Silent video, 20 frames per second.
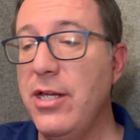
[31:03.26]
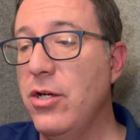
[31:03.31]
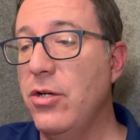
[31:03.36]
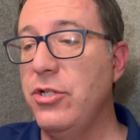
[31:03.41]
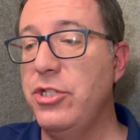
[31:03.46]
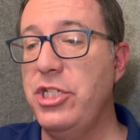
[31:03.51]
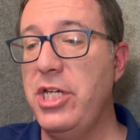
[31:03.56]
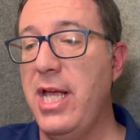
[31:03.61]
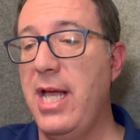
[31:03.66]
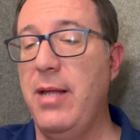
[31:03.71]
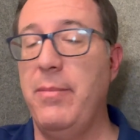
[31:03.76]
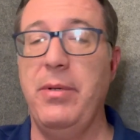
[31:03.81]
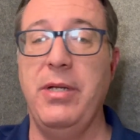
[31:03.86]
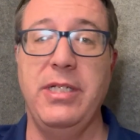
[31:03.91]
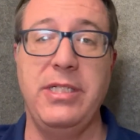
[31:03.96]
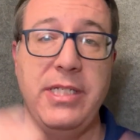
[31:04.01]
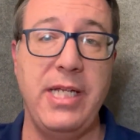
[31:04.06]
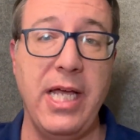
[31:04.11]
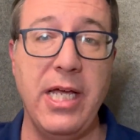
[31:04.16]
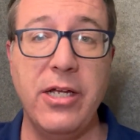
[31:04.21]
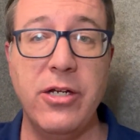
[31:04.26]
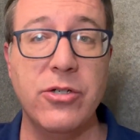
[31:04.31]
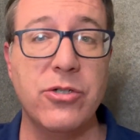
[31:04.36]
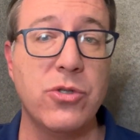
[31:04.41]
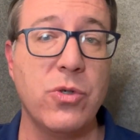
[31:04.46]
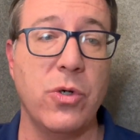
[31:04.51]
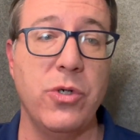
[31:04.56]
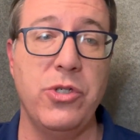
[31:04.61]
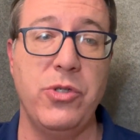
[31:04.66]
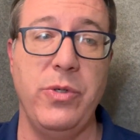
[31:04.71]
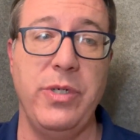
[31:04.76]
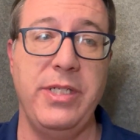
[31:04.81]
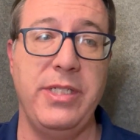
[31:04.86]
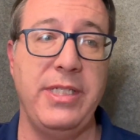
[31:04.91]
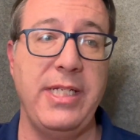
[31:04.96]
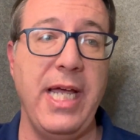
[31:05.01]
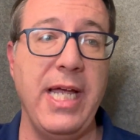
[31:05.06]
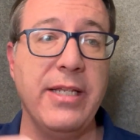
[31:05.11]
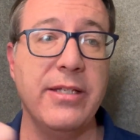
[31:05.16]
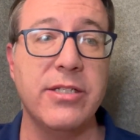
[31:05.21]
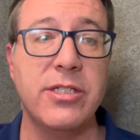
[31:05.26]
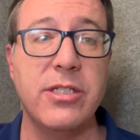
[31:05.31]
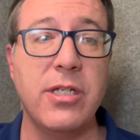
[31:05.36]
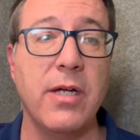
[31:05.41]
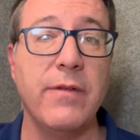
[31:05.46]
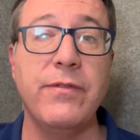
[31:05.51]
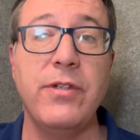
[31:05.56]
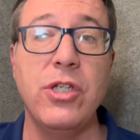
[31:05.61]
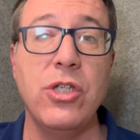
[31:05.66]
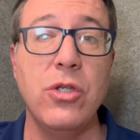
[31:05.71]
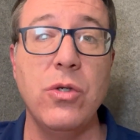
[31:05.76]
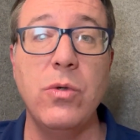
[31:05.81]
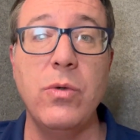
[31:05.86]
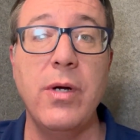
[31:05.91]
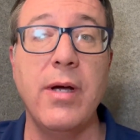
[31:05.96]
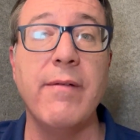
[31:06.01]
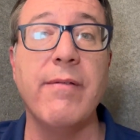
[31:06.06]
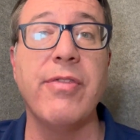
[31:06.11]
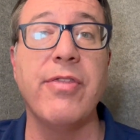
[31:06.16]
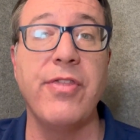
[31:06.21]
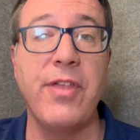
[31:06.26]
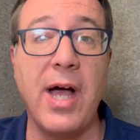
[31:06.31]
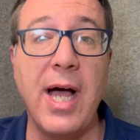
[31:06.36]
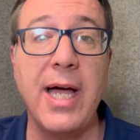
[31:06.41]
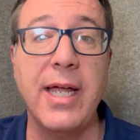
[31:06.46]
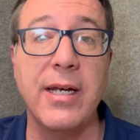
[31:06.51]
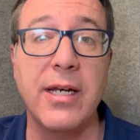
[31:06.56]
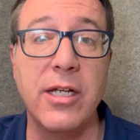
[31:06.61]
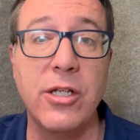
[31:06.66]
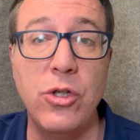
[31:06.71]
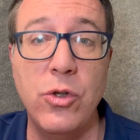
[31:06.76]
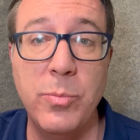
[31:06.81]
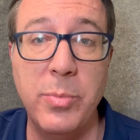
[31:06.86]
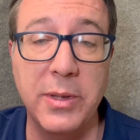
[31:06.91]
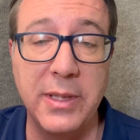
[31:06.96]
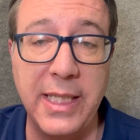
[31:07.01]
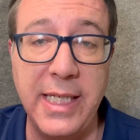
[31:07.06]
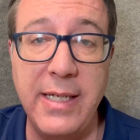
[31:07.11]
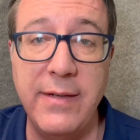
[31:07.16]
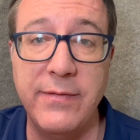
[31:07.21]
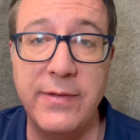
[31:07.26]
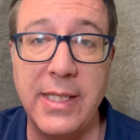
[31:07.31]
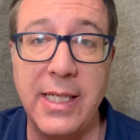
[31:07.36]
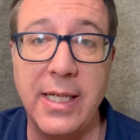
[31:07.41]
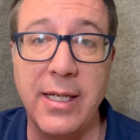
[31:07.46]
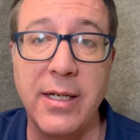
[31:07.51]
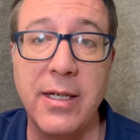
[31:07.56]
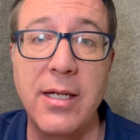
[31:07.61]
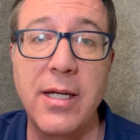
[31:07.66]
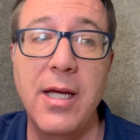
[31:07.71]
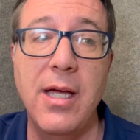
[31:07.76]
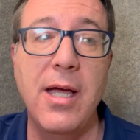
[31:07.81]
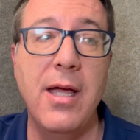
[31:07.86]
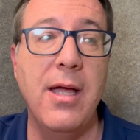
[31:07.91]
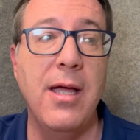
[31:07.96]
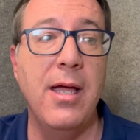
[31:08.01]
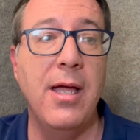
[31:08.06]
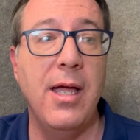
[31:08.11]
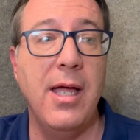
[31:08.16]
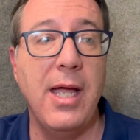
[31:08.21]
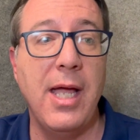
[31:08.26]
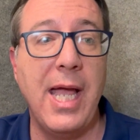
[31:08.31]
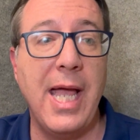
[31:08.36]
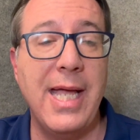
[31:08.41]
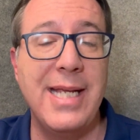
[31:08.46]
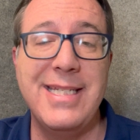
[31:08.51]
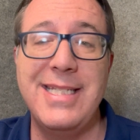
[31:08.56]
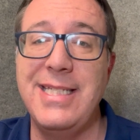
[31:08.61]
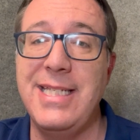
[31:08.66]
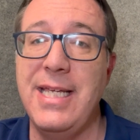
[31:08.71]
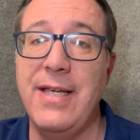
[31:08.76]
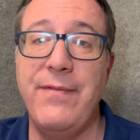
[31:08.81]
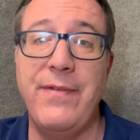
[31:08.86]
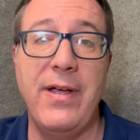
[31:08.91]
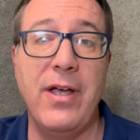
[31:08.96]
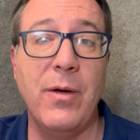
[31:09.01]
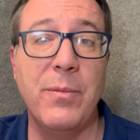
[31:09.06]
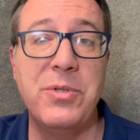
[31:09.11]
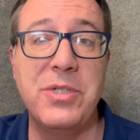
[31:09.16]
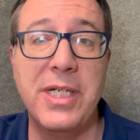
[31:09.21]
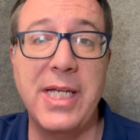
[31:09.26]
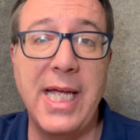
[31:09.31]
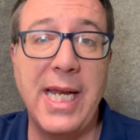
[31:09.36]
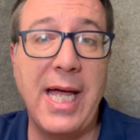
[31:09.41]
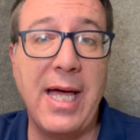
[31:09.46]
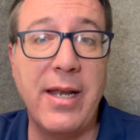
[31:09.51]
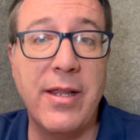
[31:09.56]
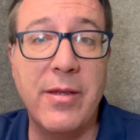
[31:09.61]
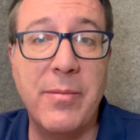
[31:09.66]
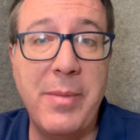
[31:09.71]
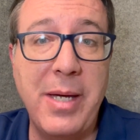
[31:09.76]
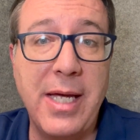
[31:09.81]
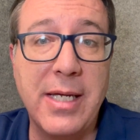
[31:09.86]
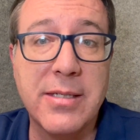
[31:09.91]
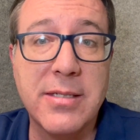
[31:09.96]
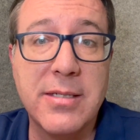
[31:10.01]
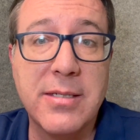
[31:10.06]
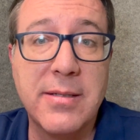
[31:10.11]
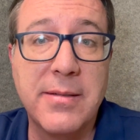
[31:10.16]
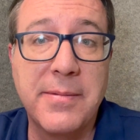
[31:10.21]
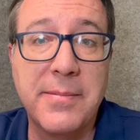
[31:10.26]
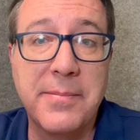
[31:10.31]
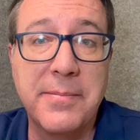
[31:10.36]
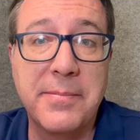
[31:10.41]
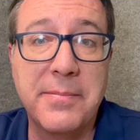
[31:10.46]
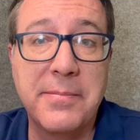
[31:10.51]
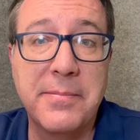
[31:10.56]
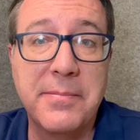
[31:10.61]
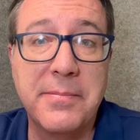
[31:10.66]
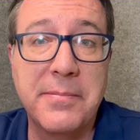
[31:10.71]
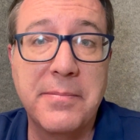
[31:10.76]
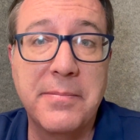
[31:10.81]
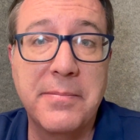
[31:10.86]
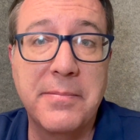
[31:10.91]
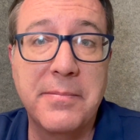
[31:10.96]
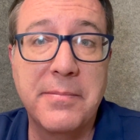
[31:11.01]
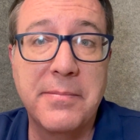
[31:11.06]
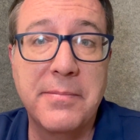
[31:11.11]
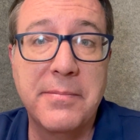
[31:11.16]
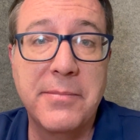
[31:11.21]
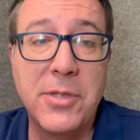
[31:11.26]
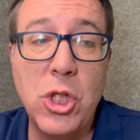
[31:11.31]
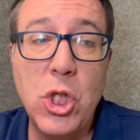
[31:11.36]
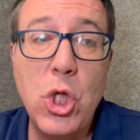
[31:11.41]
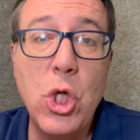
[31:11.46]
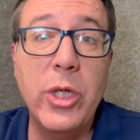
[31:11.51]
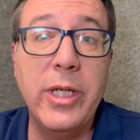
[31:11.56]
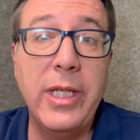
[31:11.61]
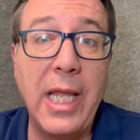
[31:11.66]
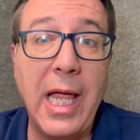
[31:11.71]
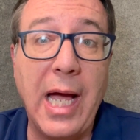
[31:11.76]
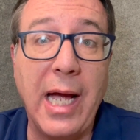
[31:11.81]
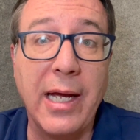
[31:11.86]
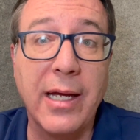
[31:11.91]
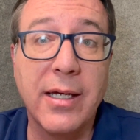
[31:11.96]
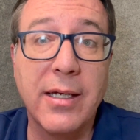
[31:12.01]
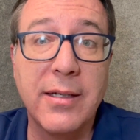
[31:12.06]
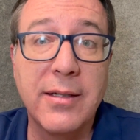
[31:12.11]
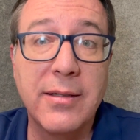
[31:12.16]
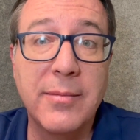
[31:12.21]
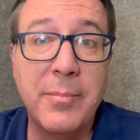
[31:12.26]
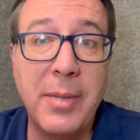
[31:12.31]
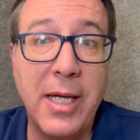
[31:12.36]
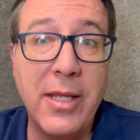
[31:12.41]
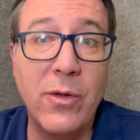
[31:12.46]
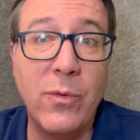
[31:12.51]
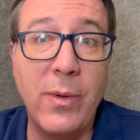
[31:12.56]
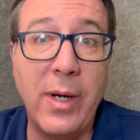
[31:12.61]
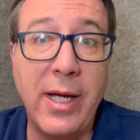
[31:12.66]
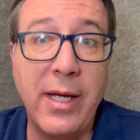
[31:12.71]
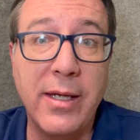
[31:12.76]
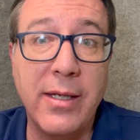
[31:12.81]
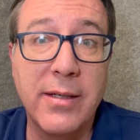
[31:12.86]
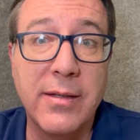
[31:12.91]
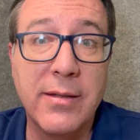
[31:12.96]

your enchantments, take your sorceries, take the stuff that you have thought you believed in, and see if it helps you get out of the mess. Good luck by the way.